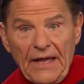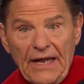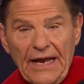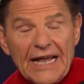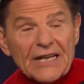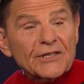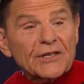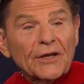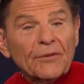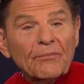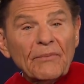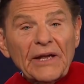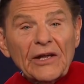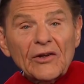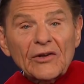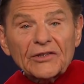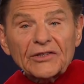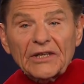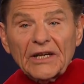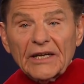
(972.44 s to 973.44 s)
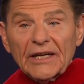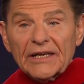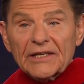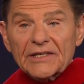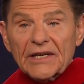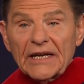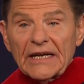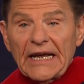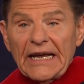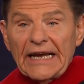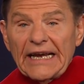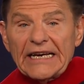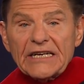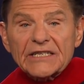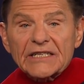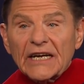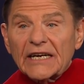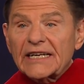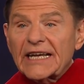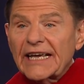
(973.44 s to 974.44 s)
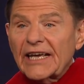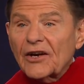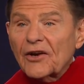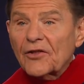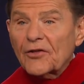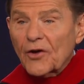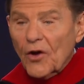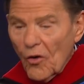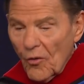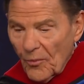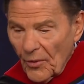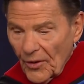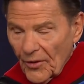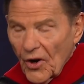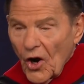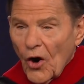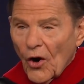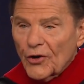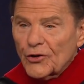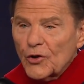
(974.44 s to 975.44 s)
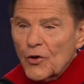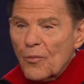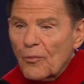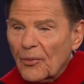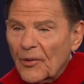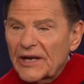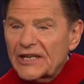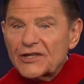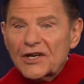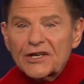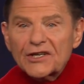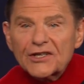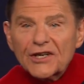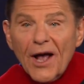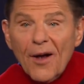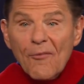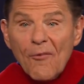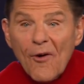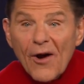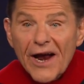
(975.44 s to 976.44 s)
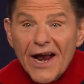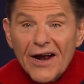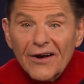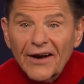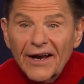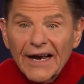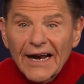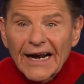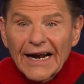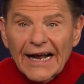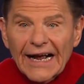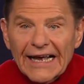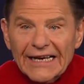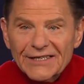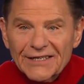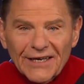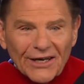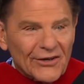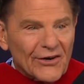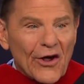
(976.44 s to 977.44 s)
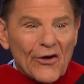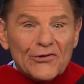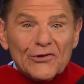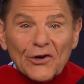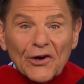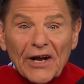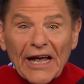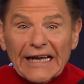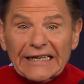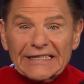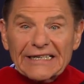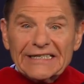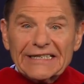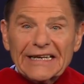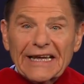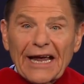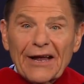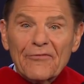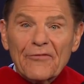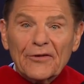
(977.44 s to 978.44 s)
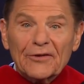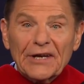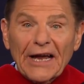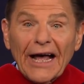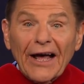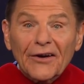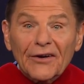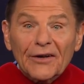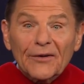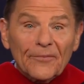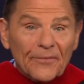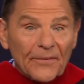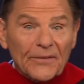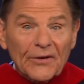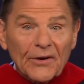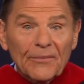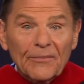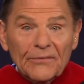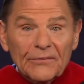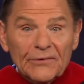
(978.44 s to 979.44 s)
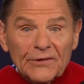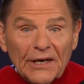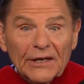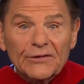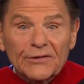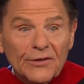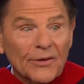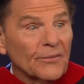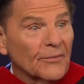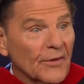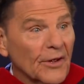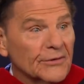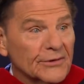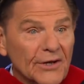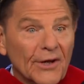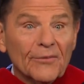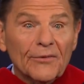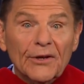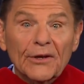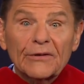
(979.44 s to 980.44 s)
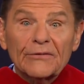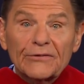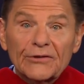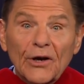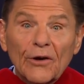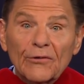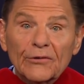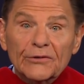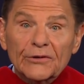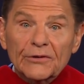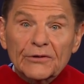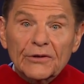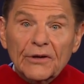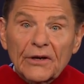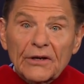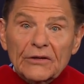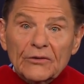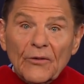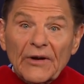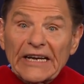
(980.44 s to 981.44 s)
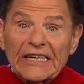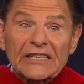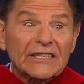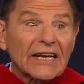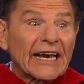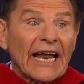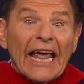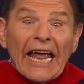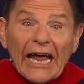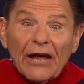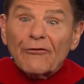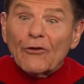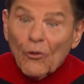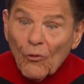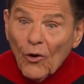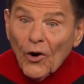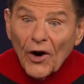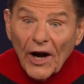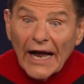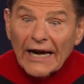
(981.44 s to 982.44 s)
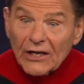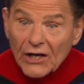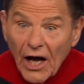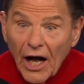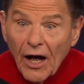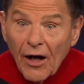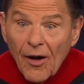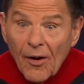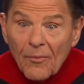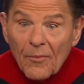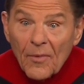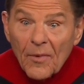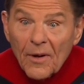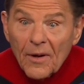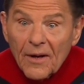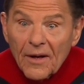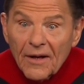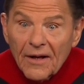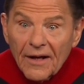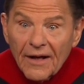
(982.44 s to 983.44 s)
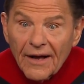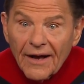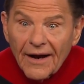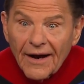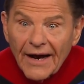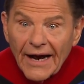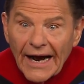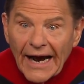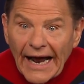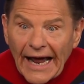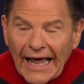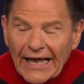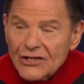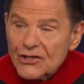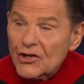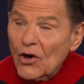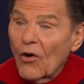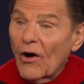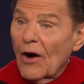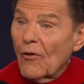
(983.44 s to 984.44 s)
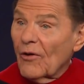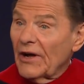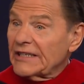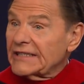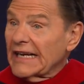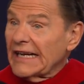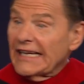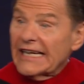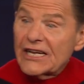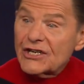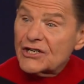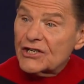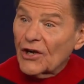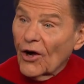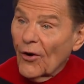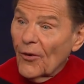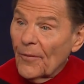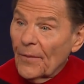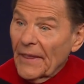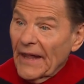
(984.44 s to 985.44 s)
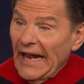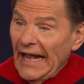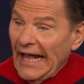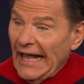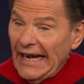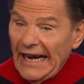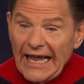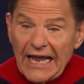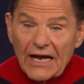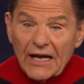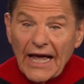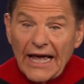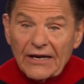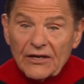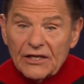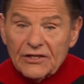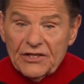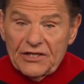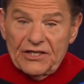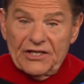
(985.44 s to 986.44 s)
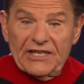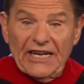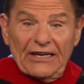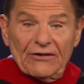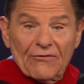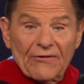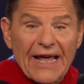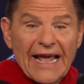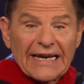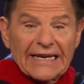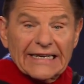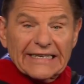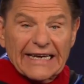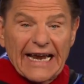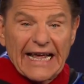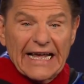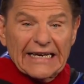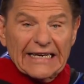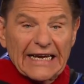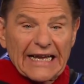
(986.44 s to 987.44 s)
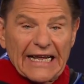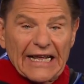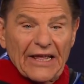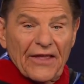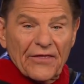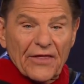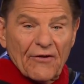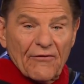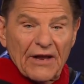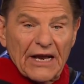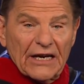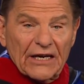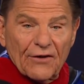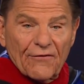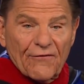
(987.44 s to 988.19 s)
I said, Mel Tillis. He said, Kenneth Copeland, are you preaching somewhere? I said, no, sir, I just came to town to see some of the shows. And so he said, if you were, I'd come. And so I went to his show, and he had us sit right down in the